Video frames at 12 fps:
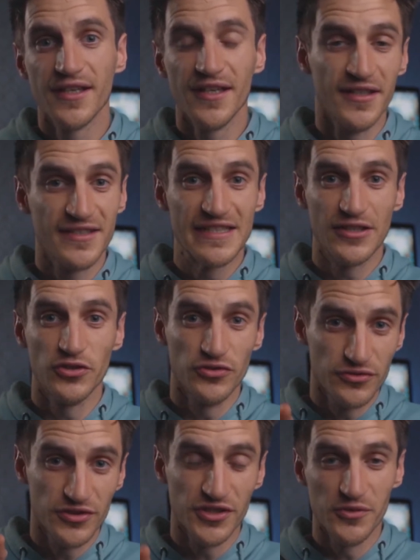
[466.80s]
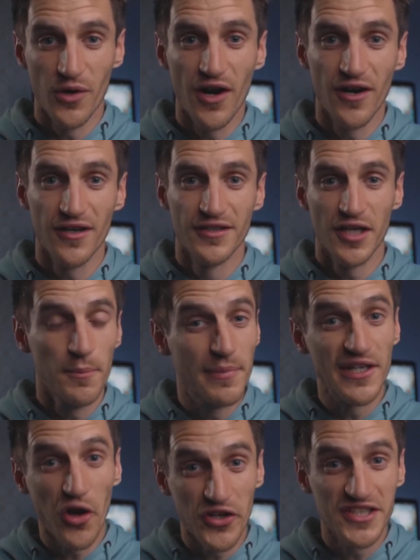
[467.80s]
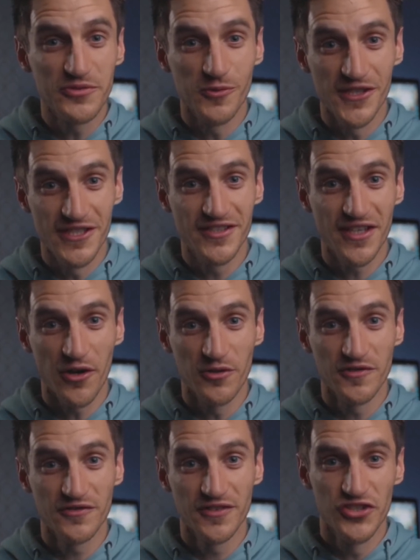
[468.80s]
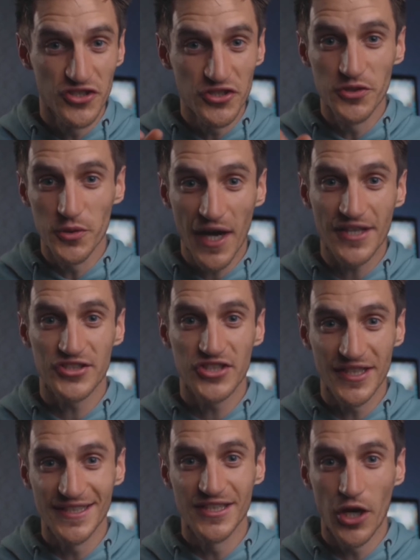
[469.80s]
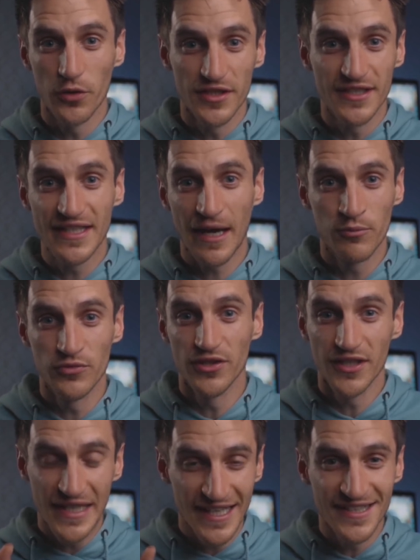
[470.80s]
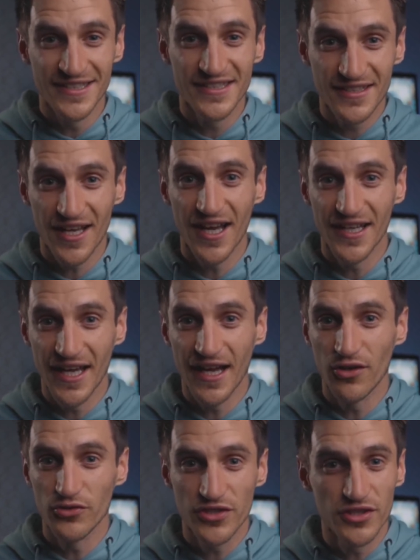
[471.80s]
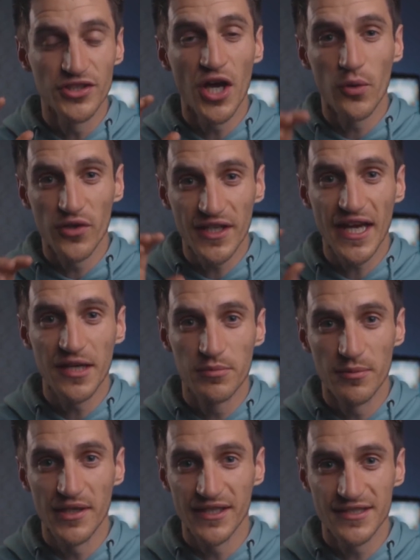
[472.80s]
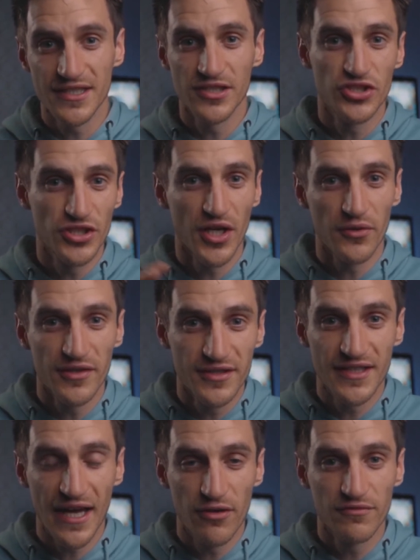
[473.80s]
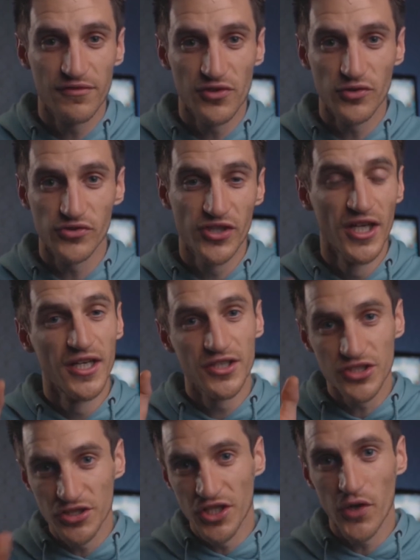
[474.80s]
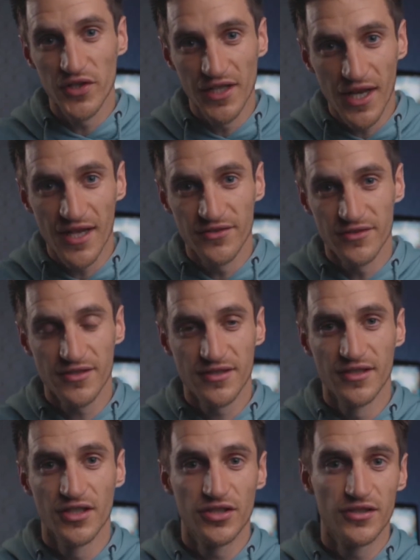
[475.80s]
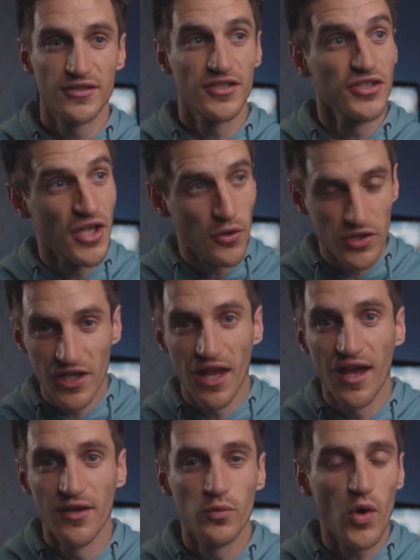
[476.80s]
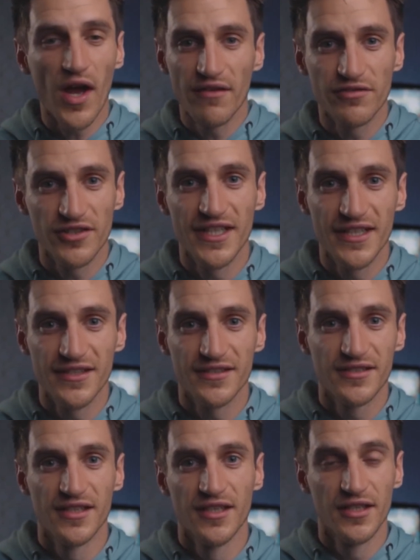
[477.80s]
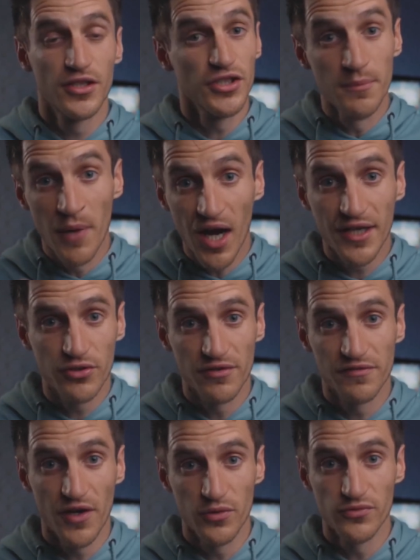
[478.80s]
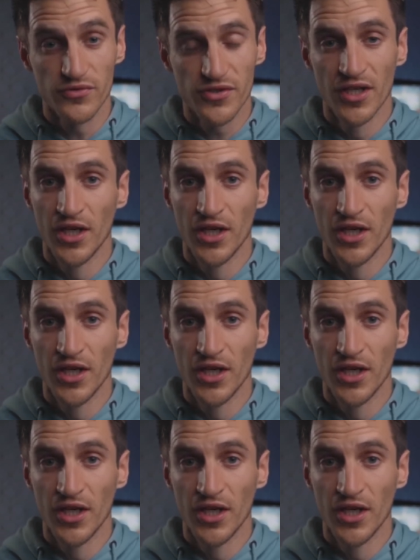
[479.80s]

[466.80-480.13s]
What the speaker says: until you are, and be honest with yourself. Do you actually know your camera inside out? Do you know the capabilities? Do you know the downfalls? Do you know your lens? Do you know your light? Whatever it is. Your microphones.